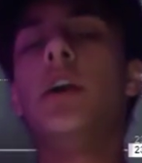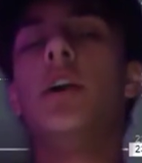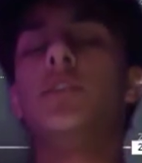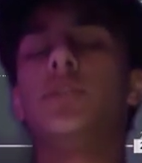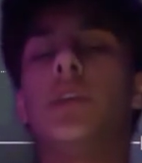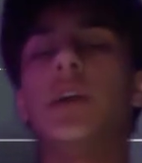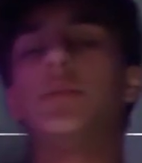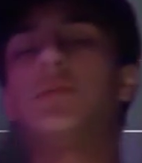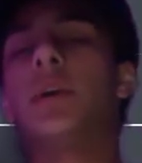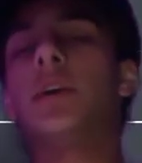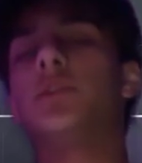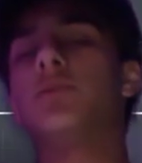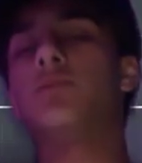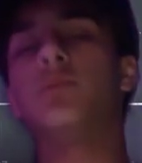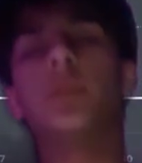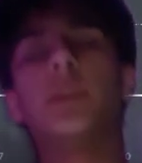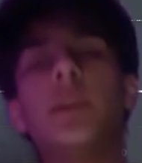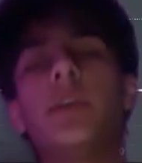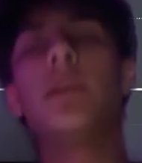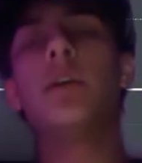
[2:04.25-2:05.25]
So that's why
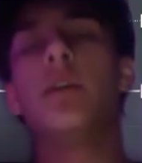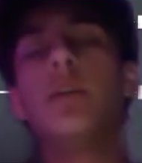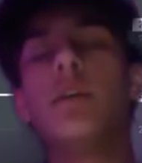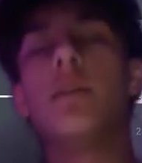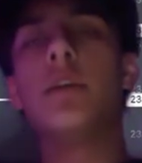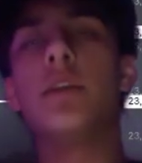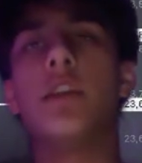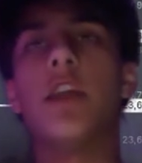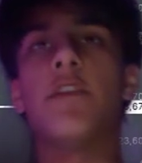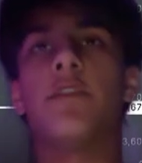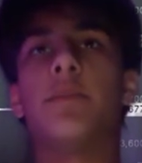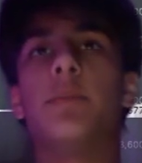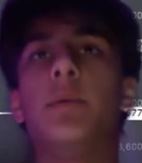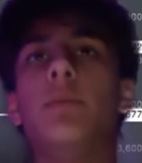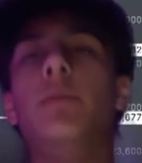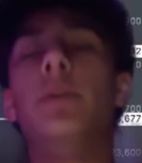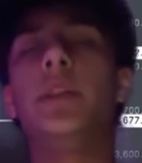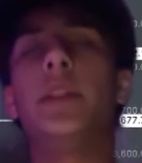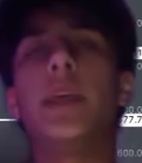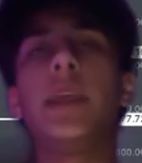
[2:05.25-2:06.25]
you have to be
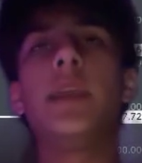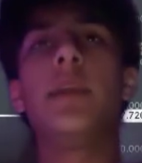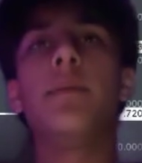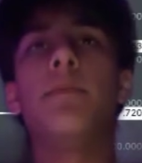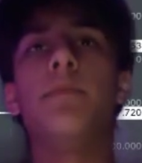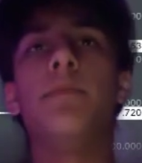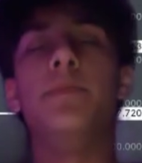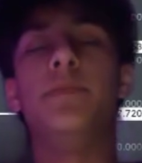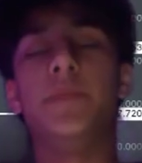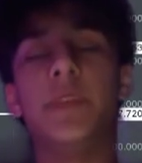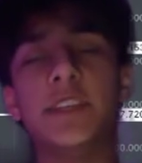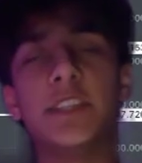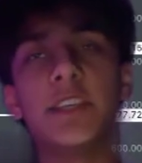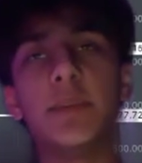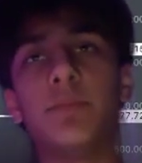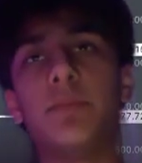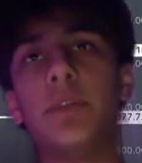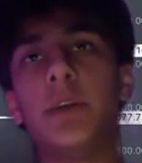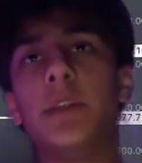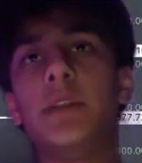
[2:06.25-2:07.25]
really
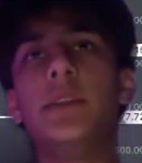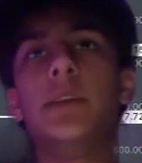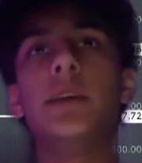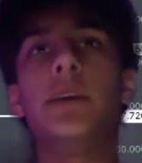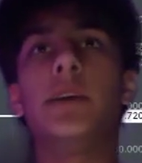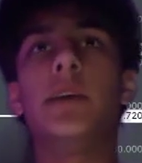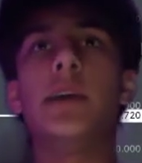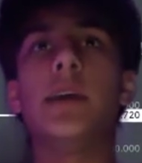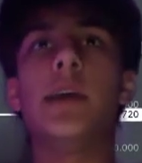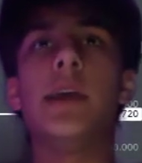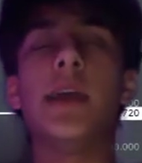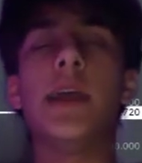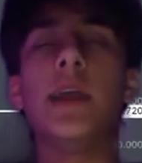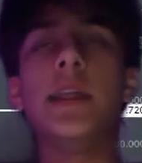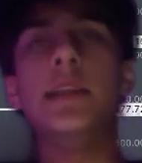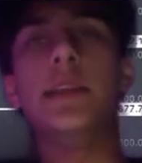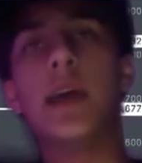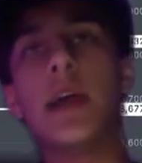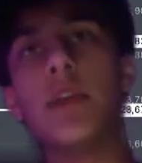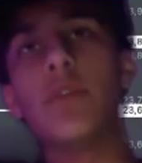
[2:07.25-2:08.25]
disciplined
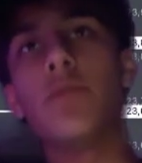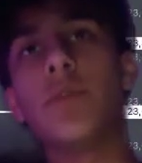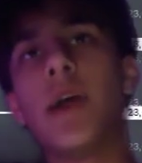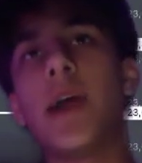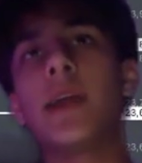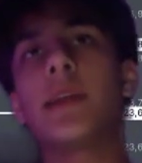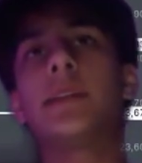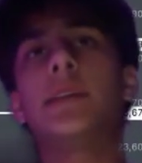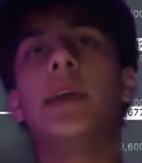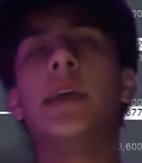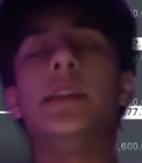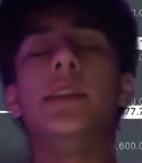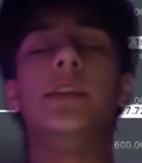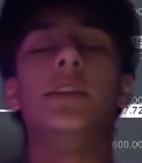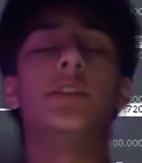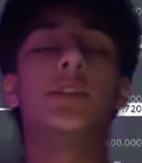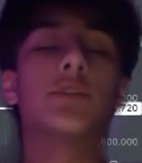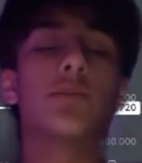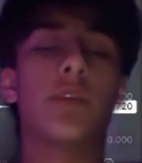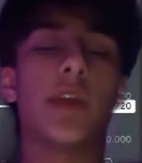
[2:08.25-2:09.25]
and direct, and
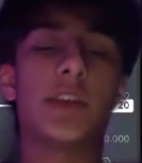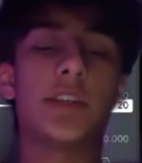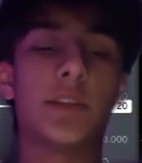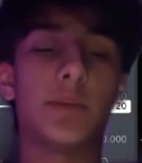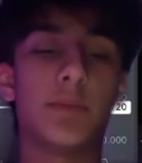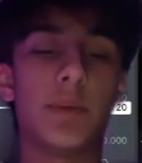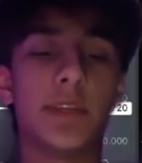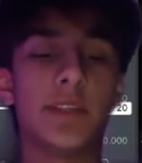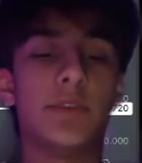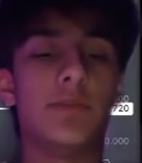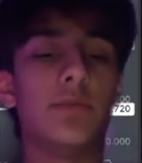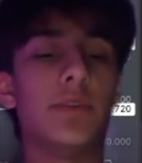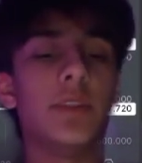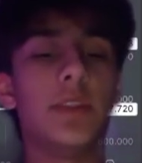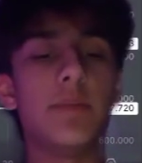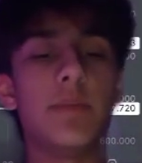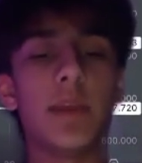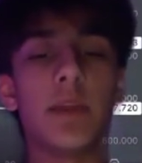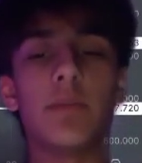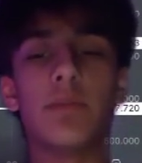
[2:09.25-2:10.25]
discretion plays a
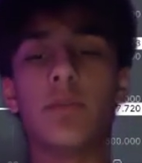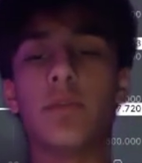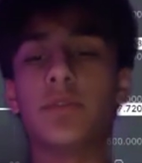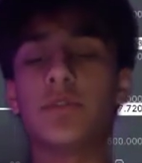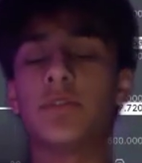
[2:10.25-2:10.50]
really big role.